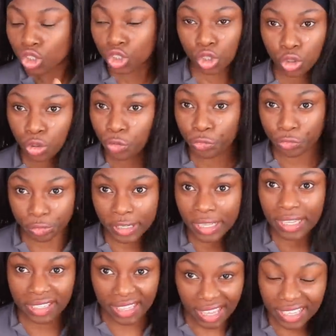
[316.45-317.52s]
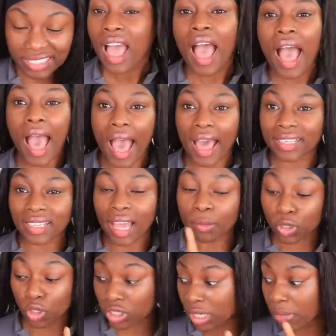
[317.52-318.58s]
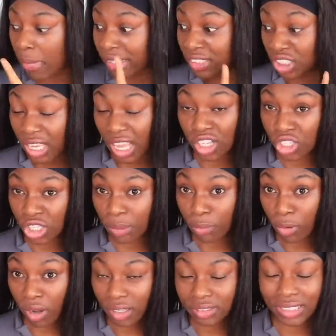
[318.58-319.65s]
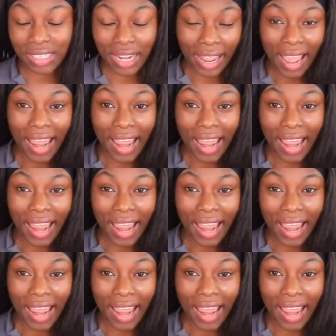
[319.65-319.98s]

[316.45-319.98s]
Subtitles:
2-3 years. And I'm using my GHD products today.